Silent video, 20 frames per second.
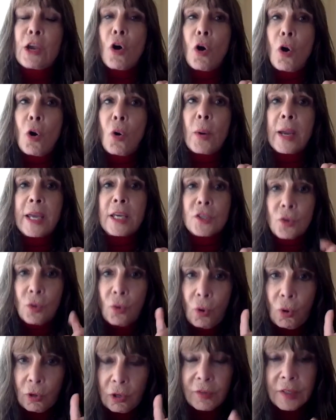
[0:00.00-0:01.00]
always
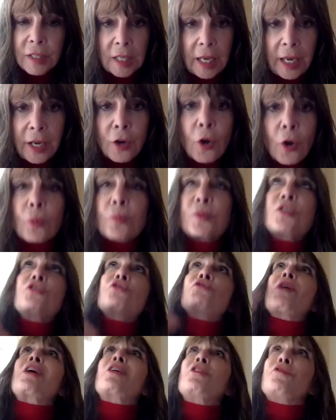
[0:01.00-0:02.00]
all of us i hope
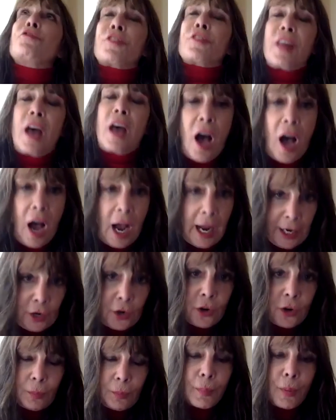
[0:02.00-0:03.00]
struggle for the
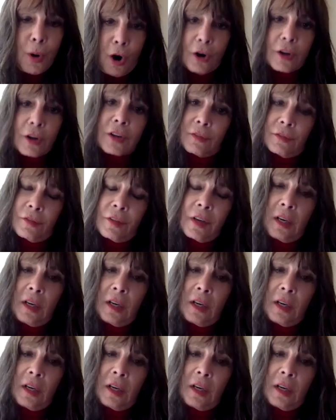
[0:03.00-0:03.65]
higher part of